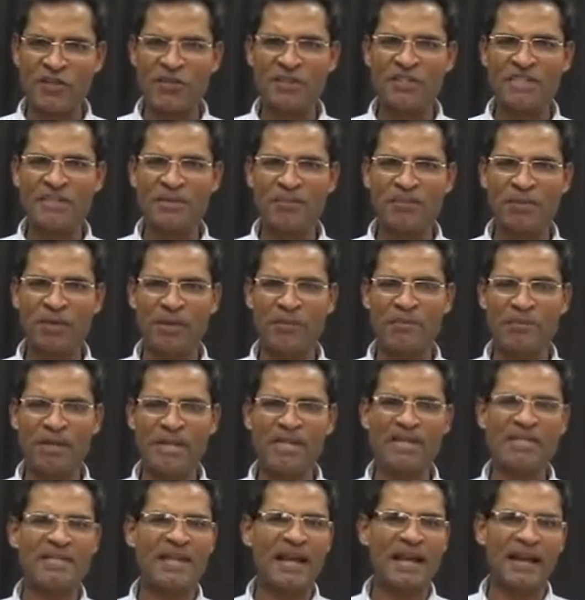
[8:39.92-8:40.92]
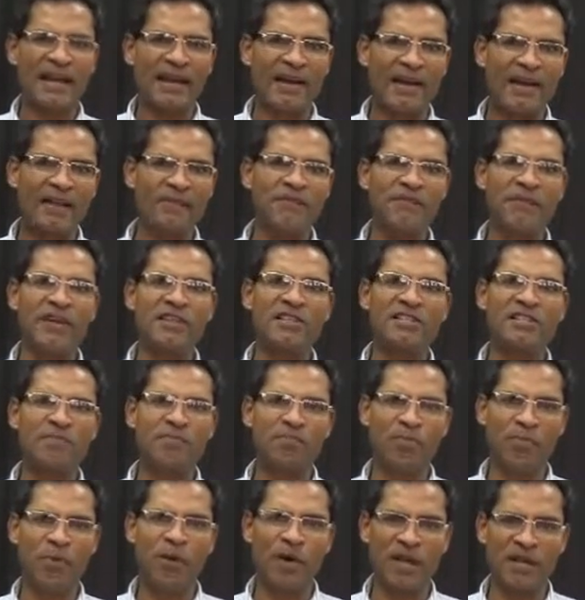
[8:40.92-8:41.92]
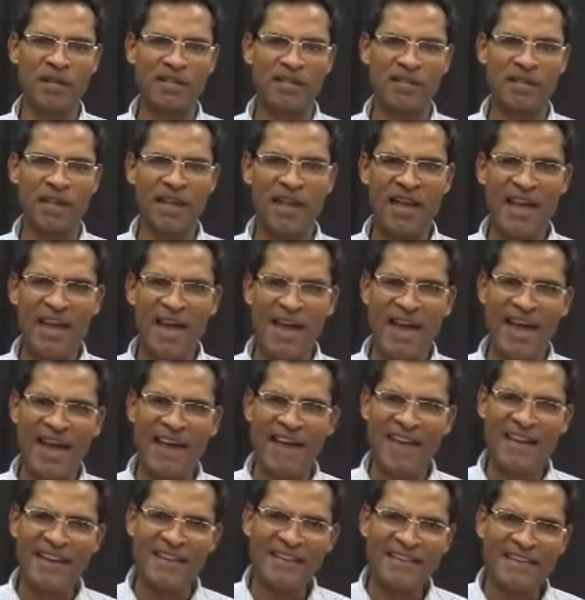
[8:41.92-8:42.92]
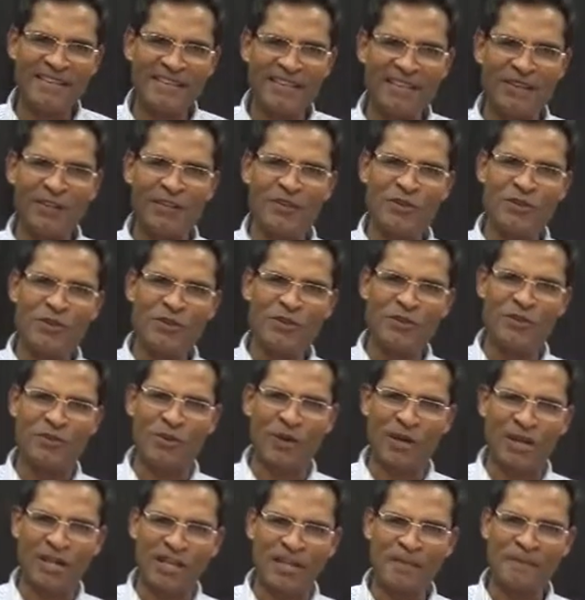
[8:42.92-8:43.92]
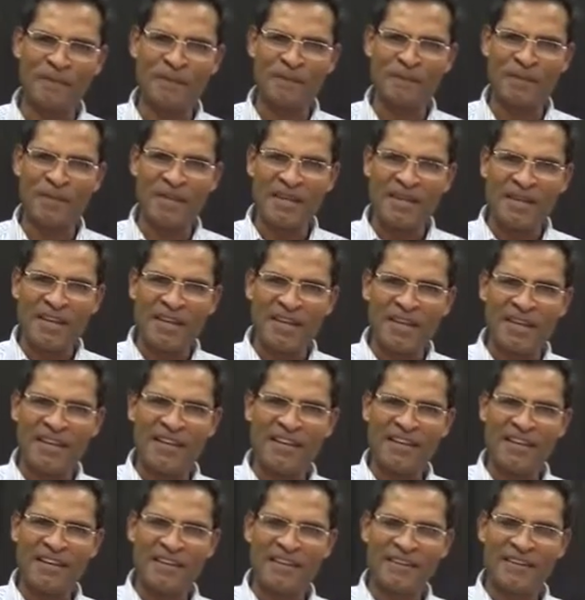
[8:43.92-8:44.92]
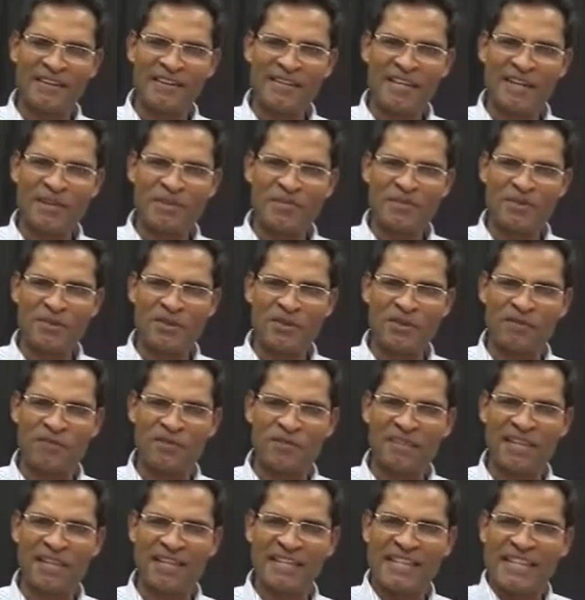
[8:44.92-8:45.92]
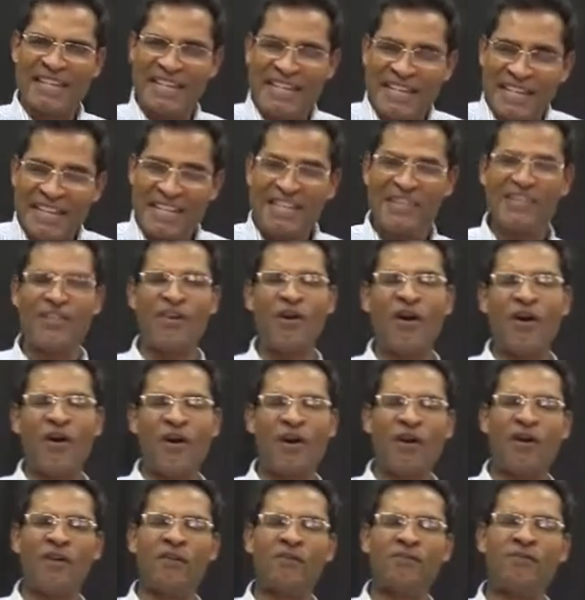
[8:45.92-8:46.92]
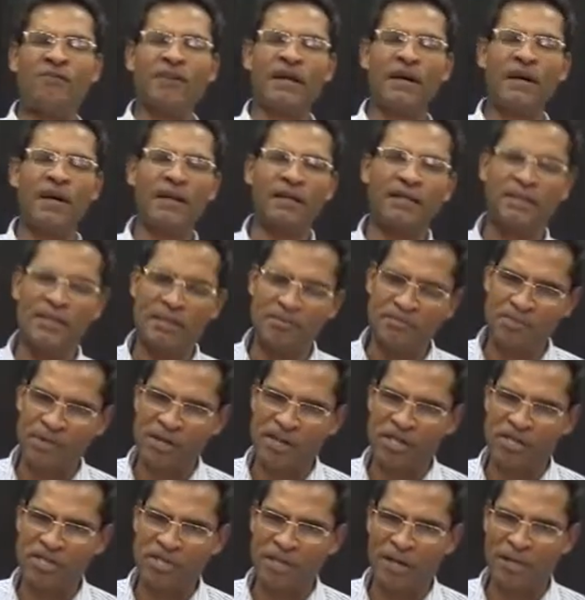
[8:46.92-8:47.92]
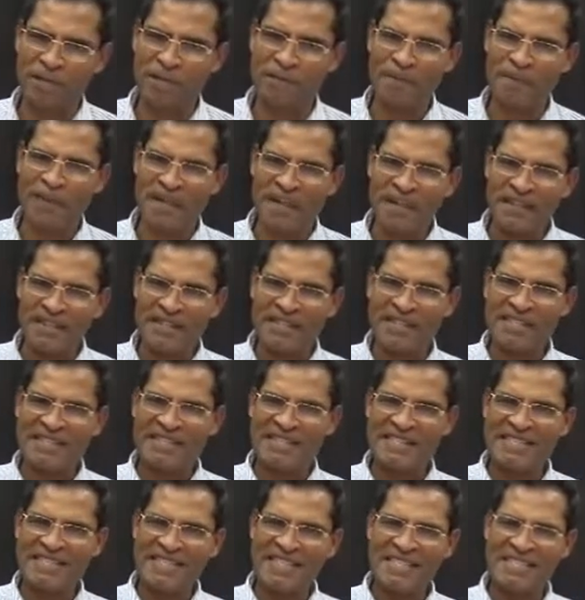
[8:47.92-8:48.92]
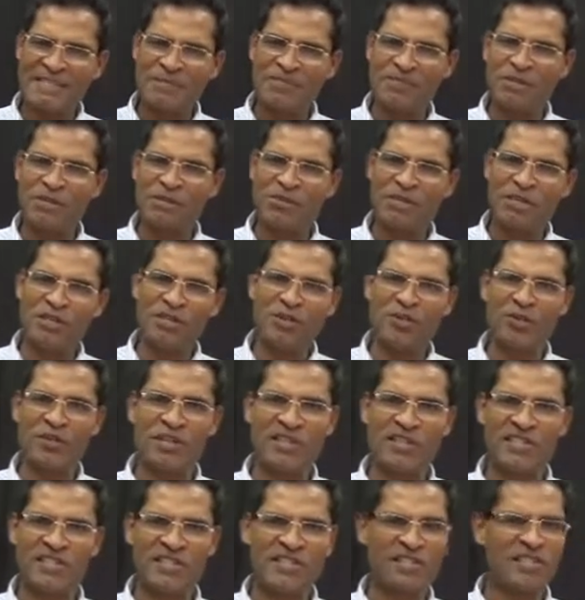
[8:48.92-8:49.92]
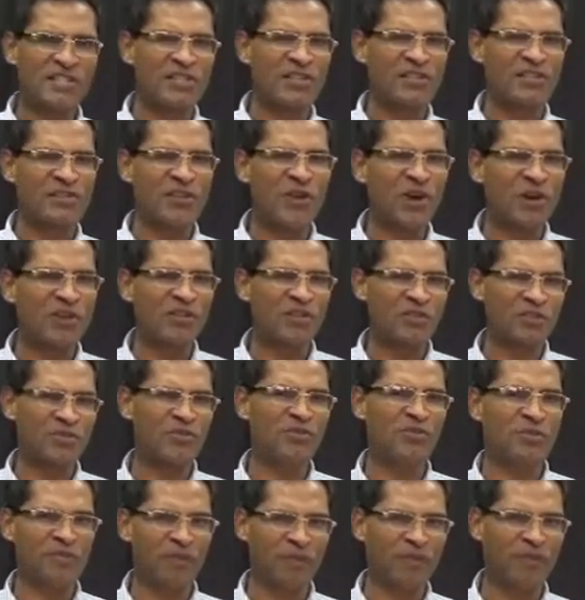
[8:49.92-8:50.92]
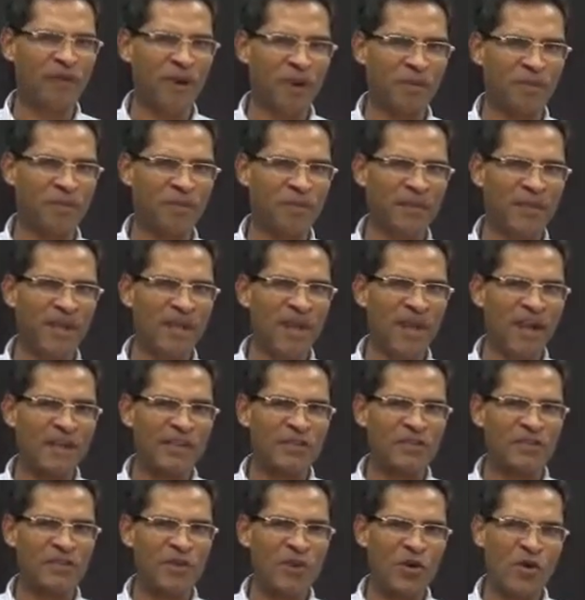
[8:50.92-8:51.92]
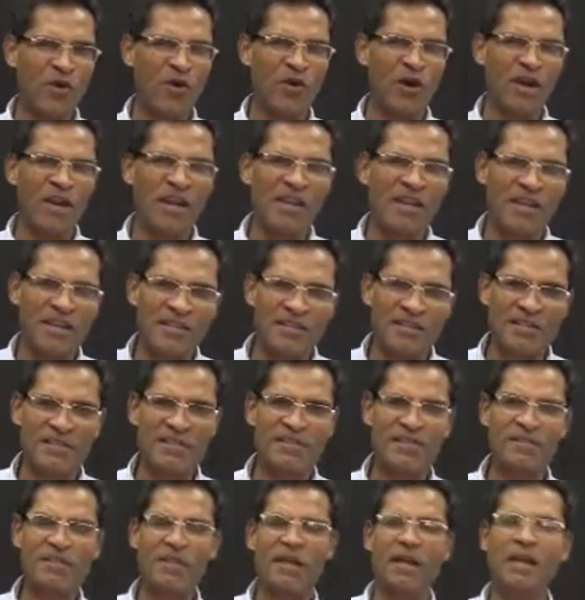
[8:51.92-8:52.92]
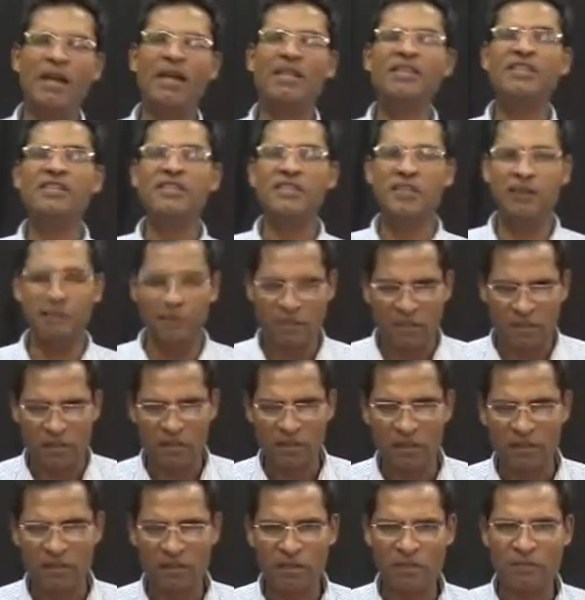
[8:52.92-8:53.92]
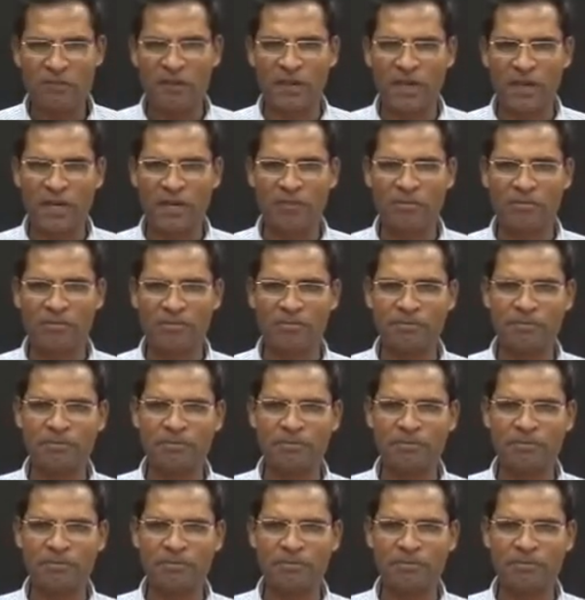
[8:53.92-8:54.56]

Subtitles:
simply means a reference point. And usually, in terms of the degree of temperature, the distance between units is not uniform. And so it is interval variable.